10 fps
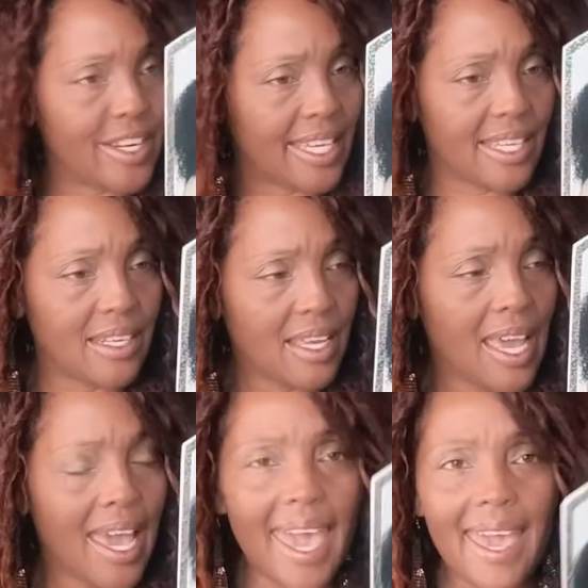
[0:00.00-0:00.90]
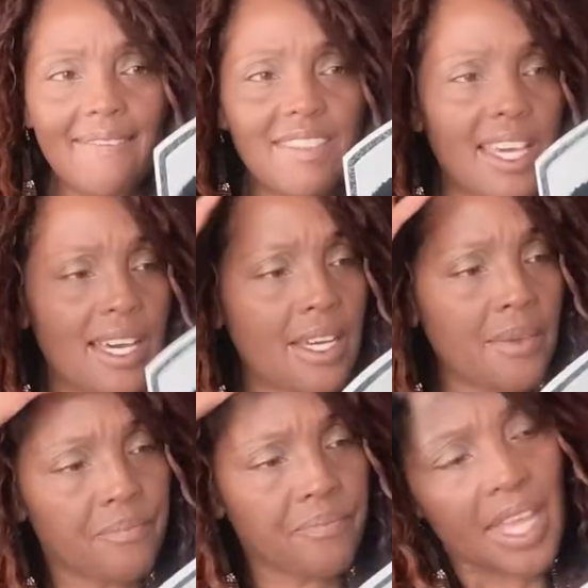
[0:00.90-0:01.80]
for it. And
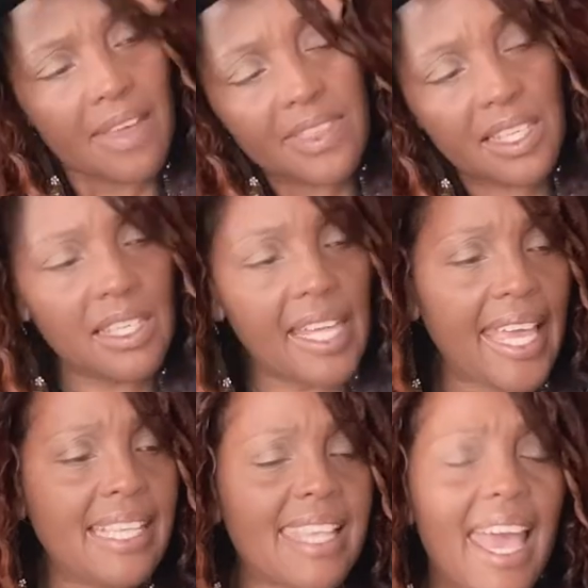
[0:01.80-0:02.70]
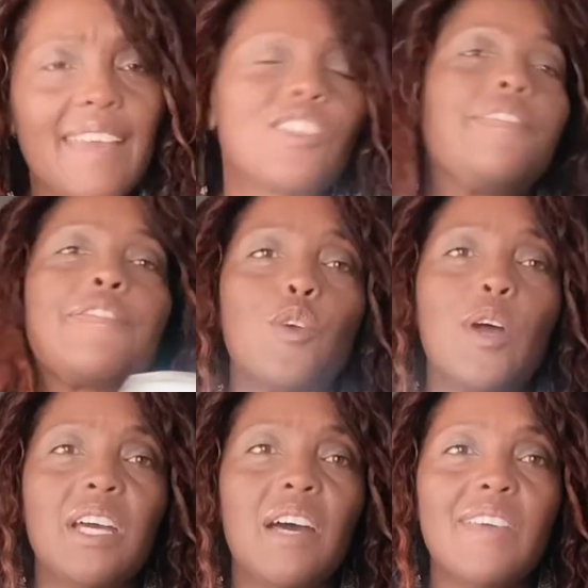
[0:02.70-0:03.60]
the the lace at the
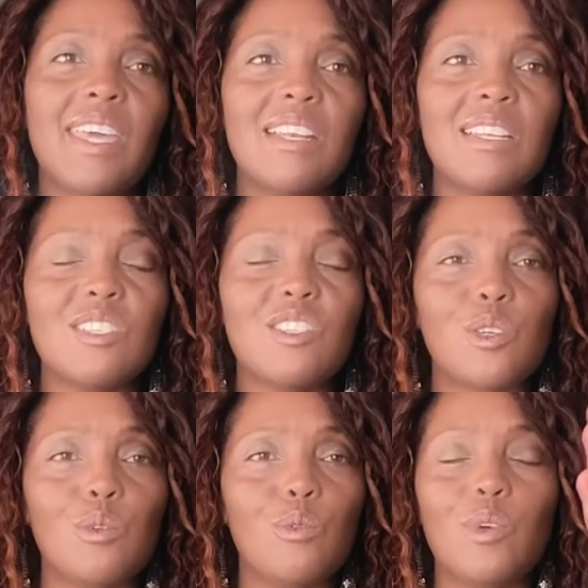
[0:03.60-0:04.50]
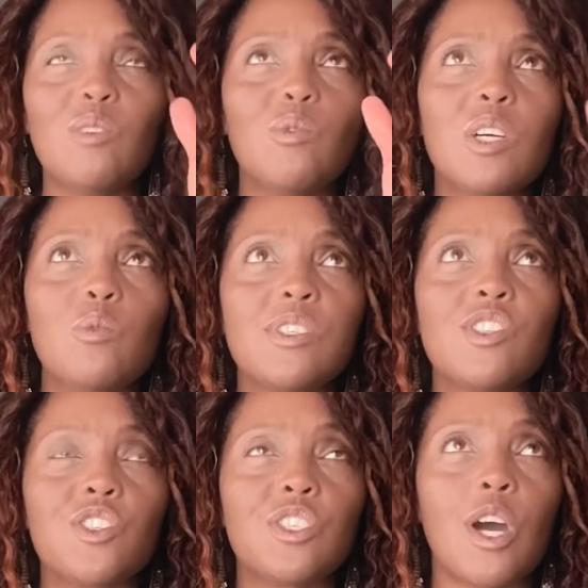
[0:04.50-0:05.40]
front of it to it, it was
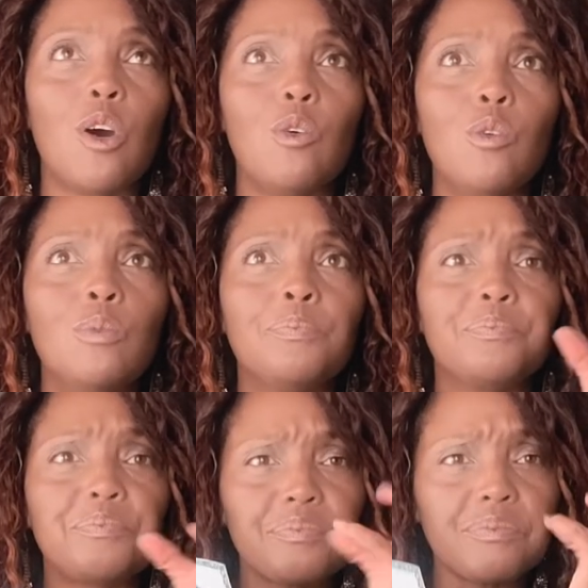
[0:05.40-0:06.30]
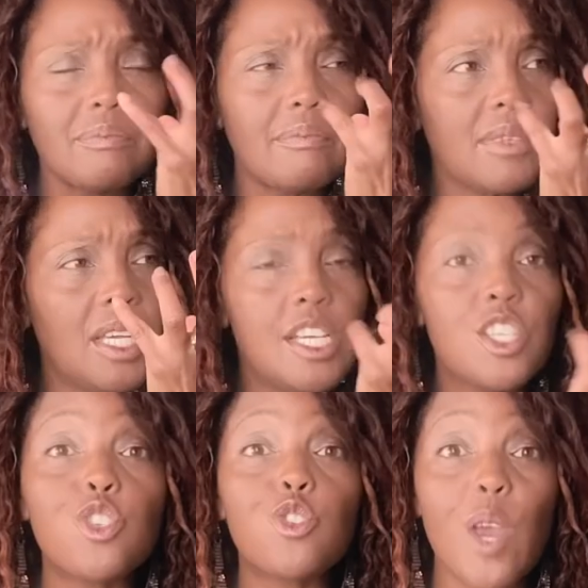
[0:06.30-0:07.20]
so
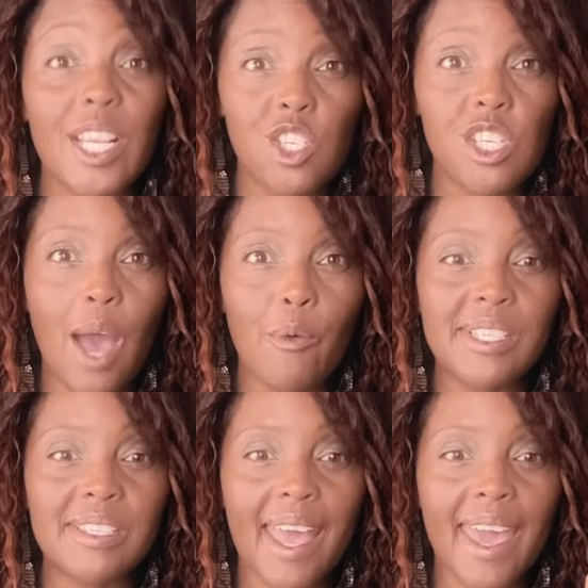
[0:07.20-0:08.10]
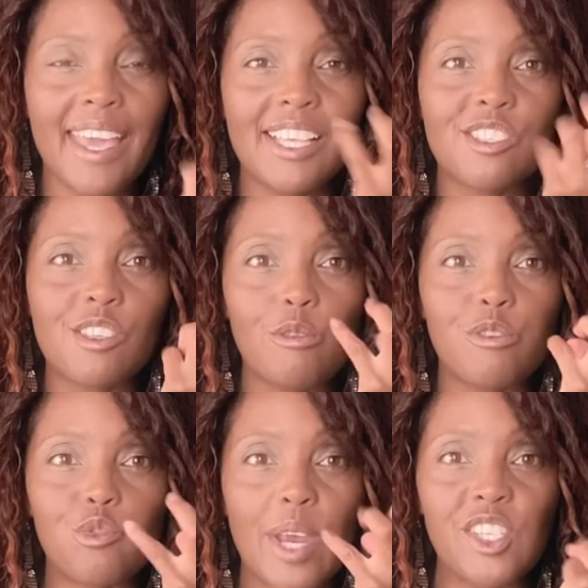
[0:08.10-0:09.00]
stretchy, I would say, so
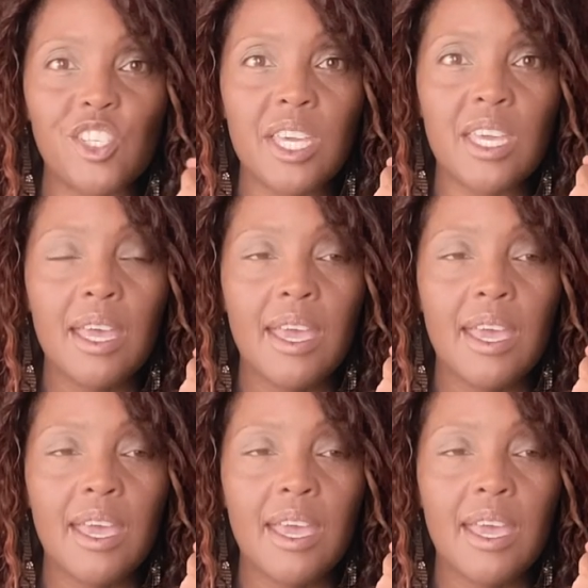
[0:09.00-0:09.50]
stretchy.